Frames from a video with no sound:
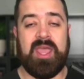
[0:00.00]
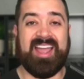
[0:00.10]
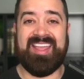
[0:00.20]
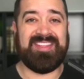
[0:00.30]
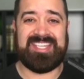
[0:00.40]

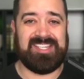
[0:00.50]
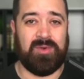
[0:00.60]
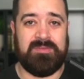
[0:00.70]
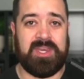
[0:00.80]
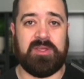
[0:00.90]
Again, this is the
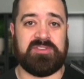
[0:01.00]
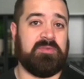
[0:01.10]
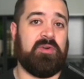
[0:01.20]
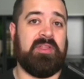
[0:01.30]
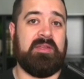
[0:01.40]
only video so
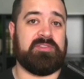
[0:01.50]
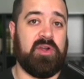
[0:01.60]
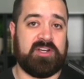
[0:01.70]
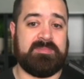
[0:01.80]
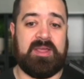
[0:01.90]
far that I've
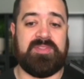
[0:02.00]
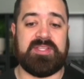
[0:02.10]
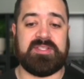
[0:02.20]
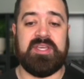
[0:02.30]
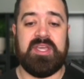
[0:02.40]
talked about
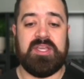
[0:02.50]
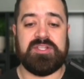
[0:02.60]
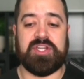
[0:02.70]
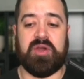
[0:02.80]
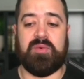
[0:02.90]
this.
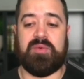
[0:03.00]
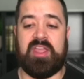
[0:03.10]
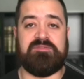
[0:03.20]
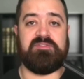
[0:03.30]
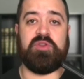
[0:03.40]
So
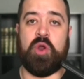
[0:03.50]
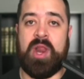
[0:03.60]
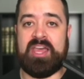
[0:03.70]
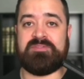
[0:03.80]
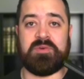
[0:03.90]
if you don't
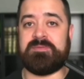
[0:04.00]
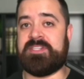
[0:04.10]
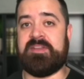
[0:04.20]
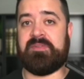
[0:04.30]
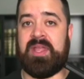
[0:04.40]
ask for it
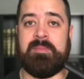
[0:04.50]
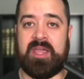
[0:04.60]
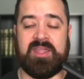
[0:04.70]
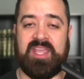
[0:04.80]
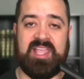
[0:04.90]
specifically, I'm
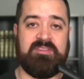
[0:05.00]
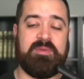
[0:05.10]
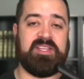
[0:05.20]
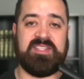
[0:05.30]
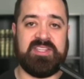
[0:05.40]
not going to give it
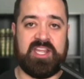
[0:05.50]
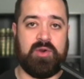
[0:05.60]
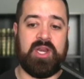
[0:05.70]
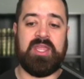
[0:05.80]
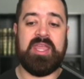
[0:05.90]
because it's not
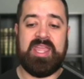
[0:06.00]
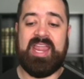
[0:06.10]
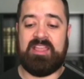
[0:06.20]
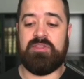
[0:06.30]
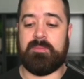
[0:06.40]
already
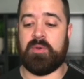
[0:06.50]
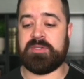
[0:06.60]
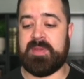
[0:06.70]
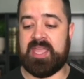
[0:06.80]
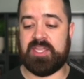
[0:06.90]
in the
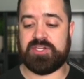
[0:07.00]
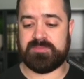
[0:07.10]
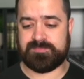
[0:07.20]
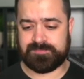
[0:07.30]
bonus package.